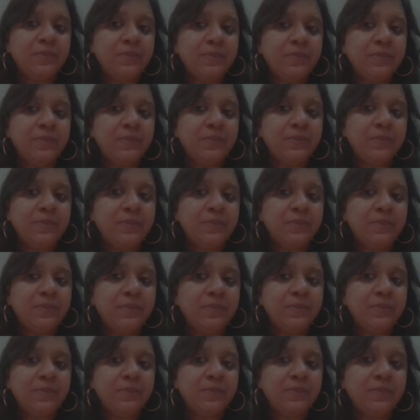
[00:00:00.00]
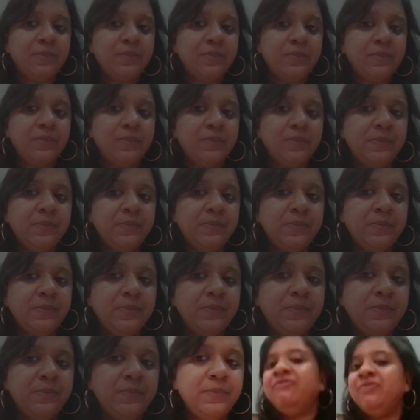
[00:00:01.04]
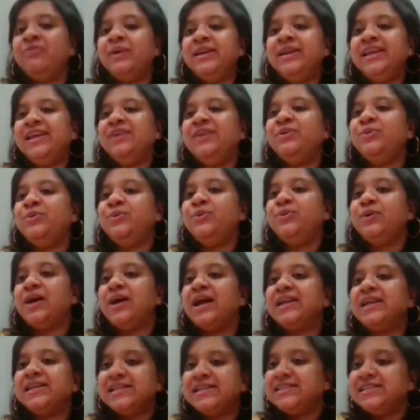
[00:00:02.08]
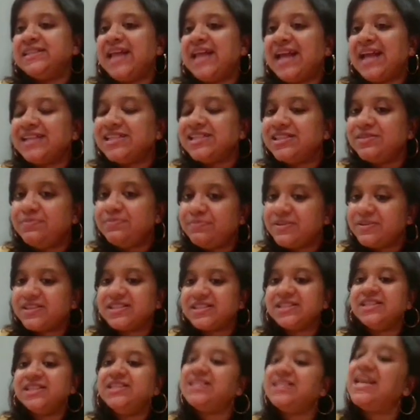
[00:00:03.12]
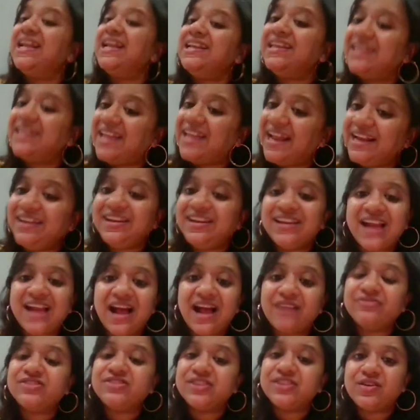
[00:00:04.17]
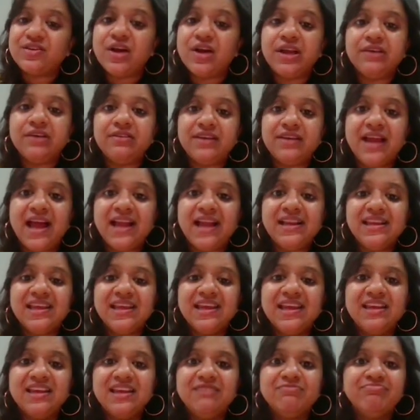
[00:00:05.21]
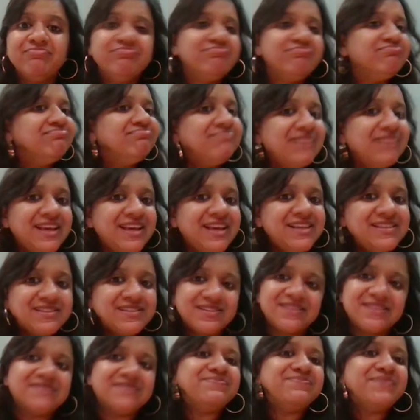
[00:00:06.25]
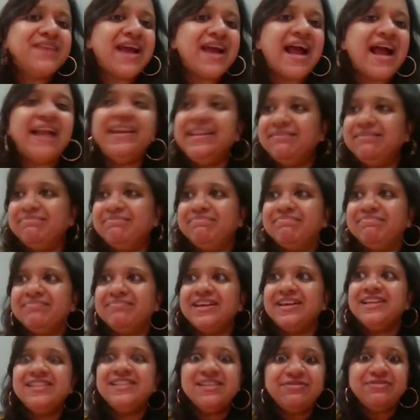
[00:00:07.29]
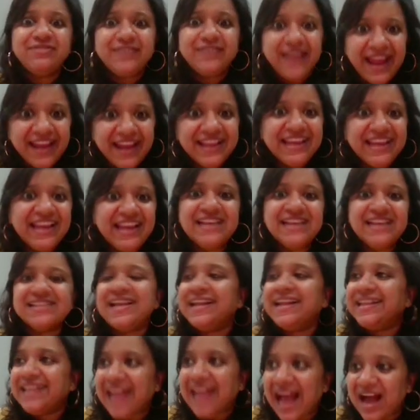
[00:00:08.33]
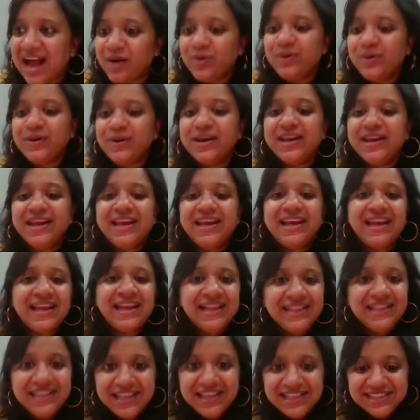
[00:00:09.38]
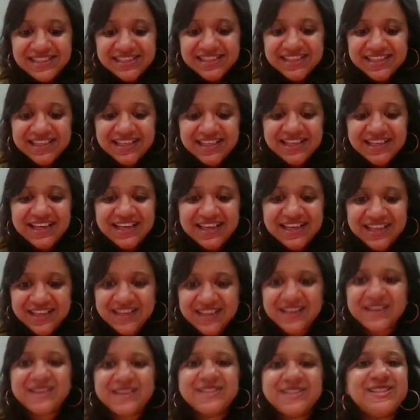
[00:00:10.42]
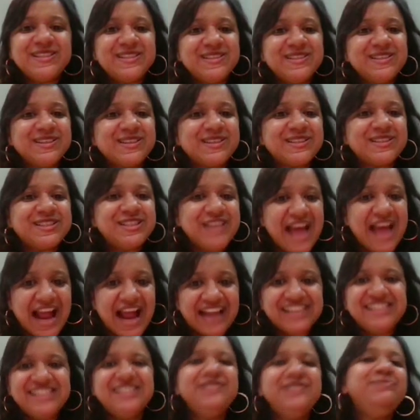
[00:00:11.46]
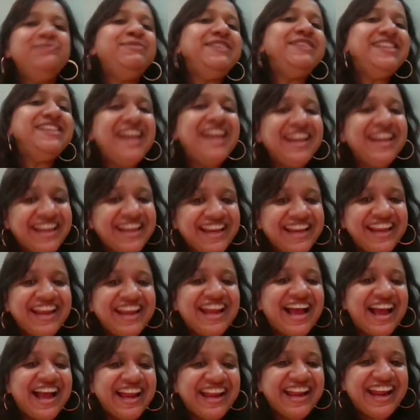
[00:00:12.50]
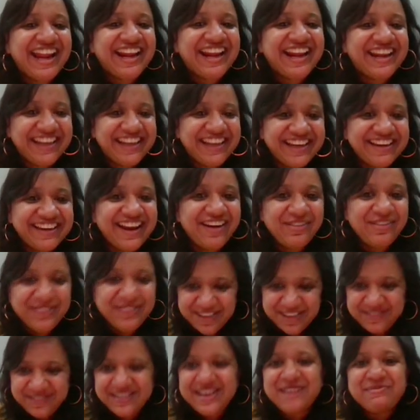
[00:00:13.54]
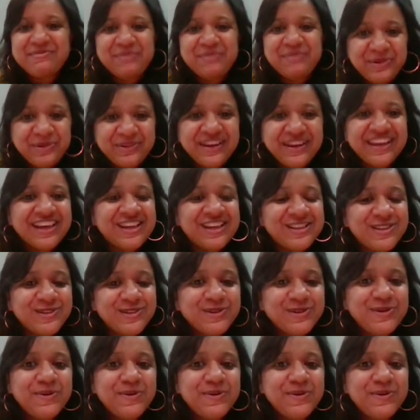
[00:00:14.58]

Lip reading: because finding somebody who understands the business and then drafts a contract is, and it's a rare case. And now in this uh, chat GPT and AI era which we are moving into,